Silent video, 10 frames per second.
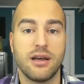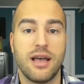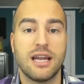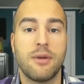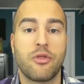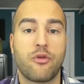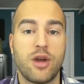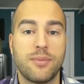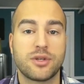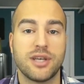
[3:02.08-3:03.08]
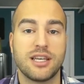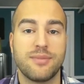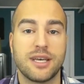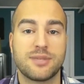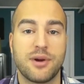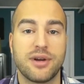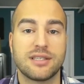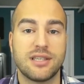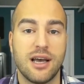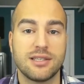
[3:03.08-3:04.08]
and about 3% may experience
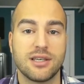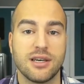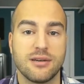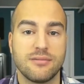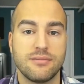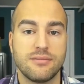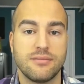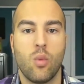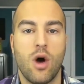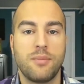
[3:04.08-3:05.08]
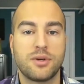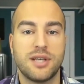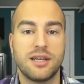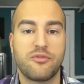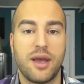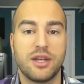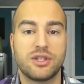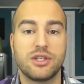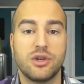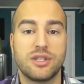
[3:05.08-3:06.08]
nausea. 1% of
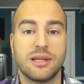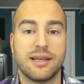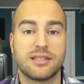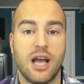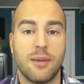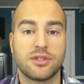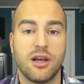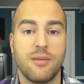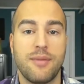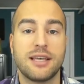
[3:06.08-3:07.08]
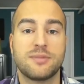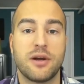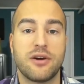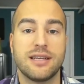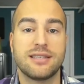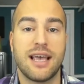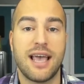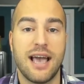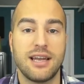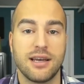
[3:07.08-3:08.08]
patients using lansoprazole may experience a
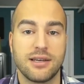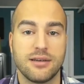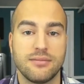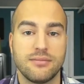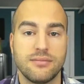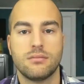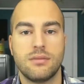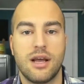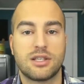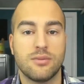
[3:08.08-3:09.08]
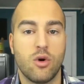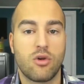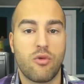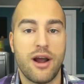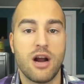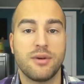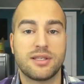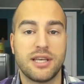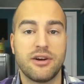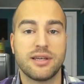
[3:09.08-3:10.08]
headache. Now, some more rare but
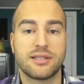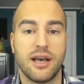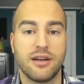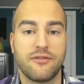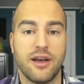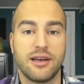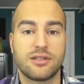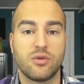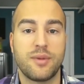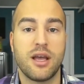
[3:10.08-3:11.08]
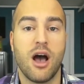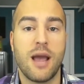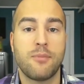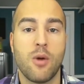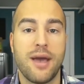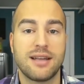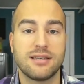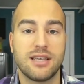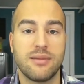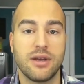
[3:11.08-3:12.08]
serious side effects would be
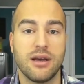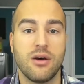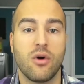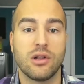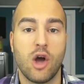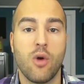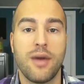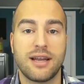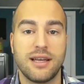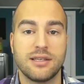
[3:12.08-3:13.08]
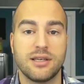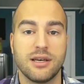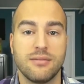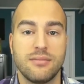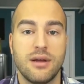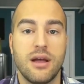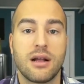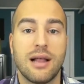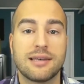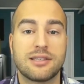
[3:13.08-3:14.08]
hypomagnesemia or low magnesium,
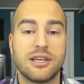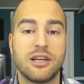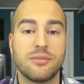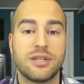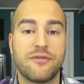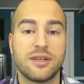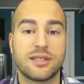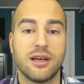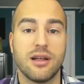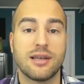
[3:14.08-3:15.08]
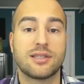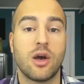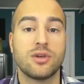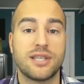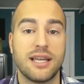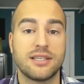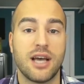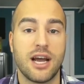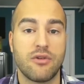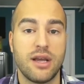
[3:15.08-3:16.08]
Clostridium difficile associated
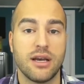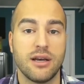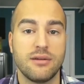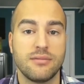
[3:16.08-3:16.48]
diarrhea,